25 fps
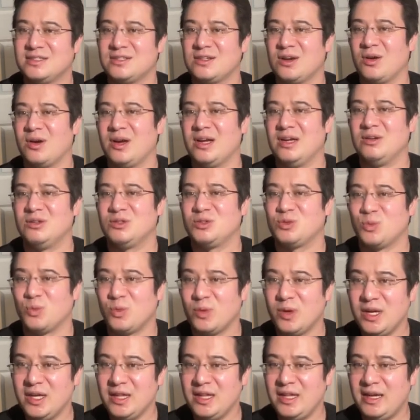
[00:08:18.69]
So it was
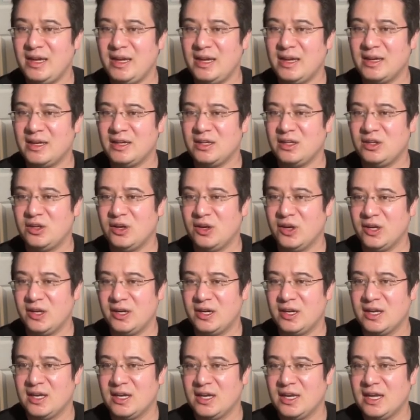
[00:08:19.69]
really
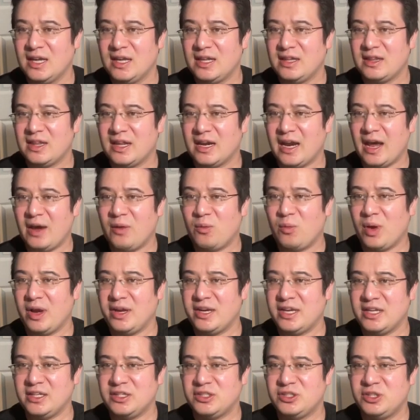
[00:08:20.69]
good that I
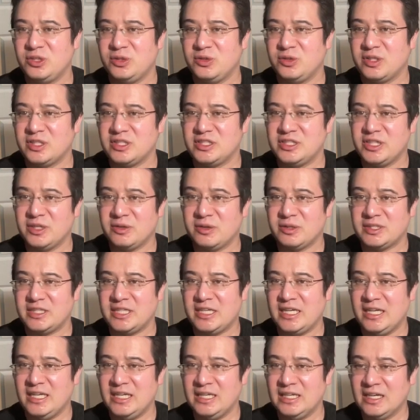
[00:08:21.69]
went into the
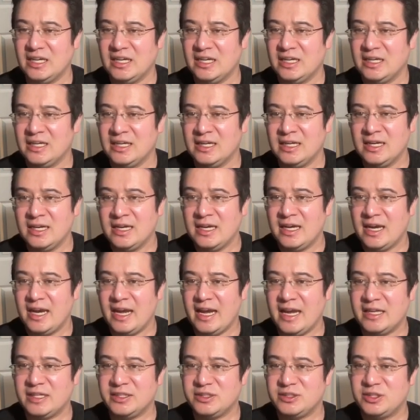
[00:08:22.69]
Giratina,
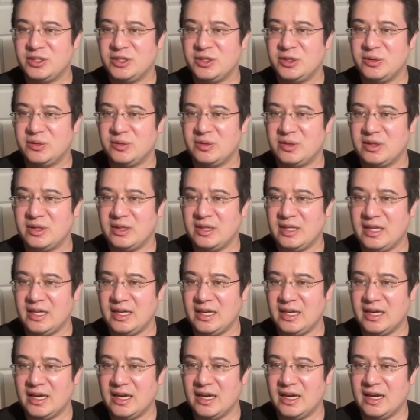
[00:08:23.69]
into
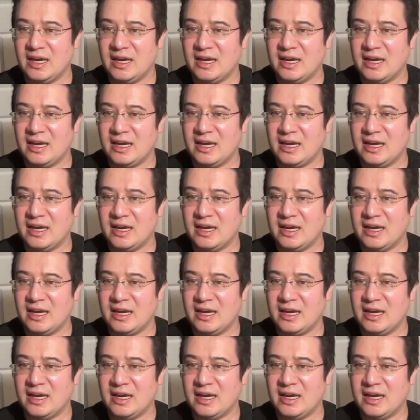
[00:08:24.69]
the